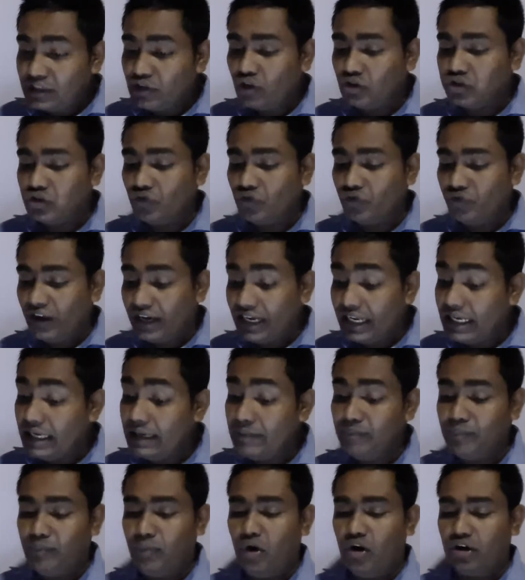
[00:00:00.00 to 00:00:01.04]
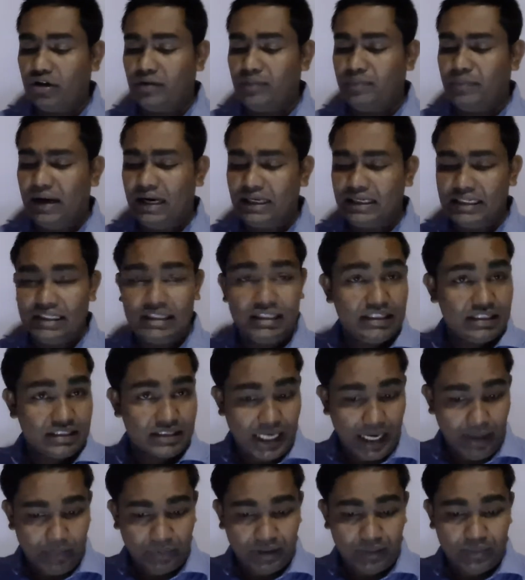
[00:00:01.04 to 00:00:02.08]
also a very important part in this
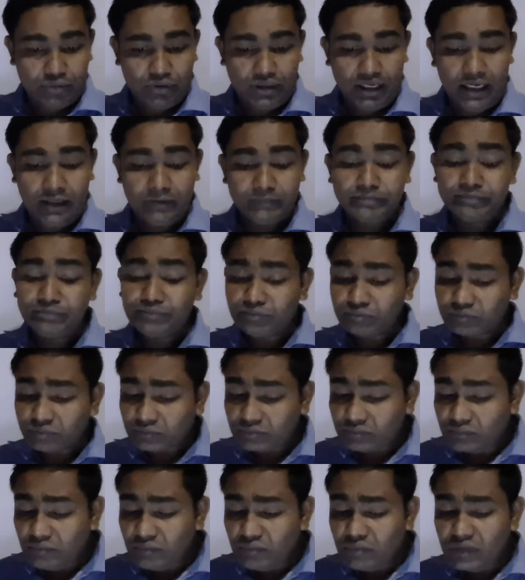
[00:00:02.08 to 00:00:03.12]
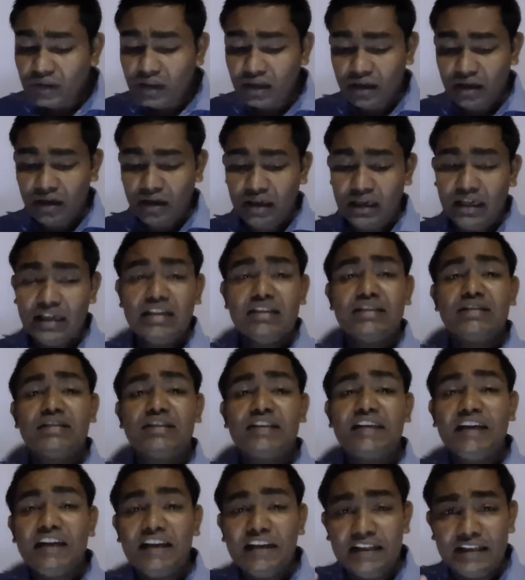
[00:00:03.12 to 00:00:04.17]
chapter, Buddha.
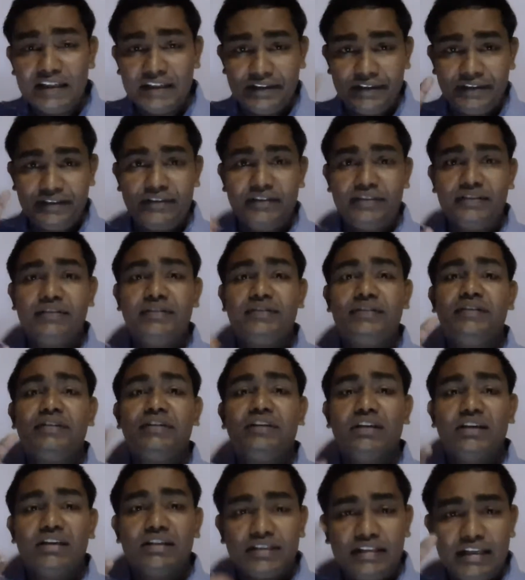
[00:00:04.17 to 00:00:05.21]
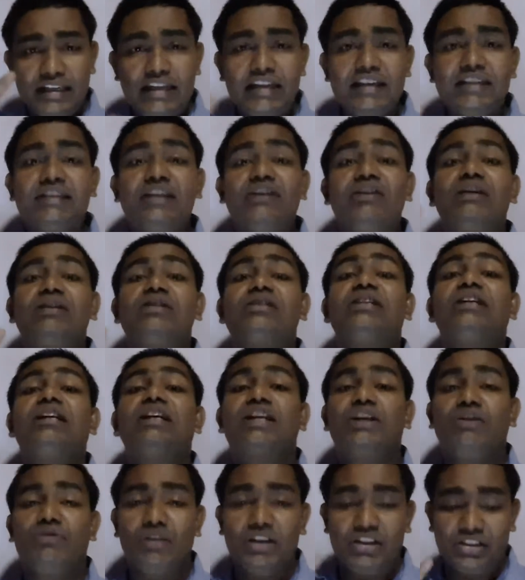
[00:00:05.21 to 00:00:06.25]
CD. CD is a
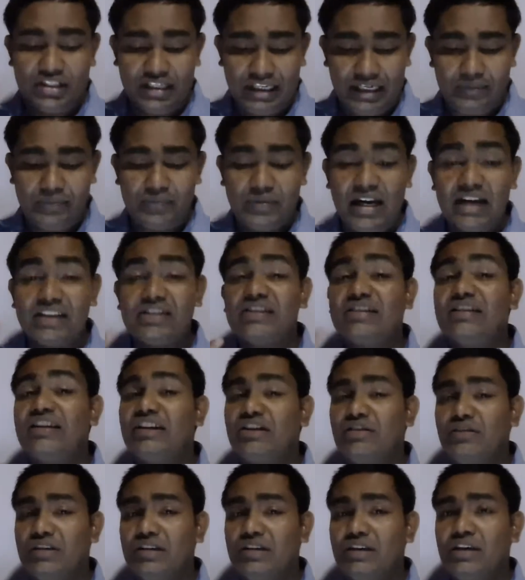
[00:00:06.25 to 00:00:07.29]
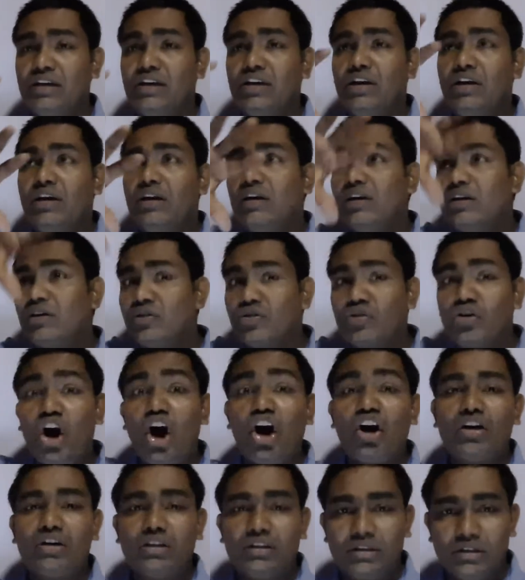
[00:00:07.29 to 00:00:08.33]
circular shape. There's a circular.
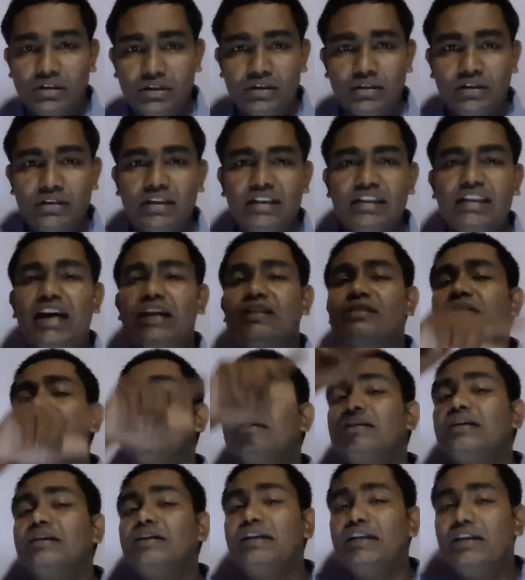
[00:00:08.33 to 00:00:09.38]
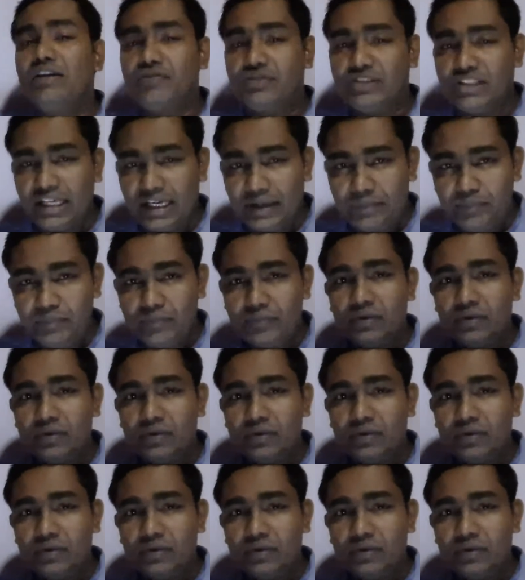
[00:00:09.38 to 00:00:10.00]
Clock. There's a circular shape.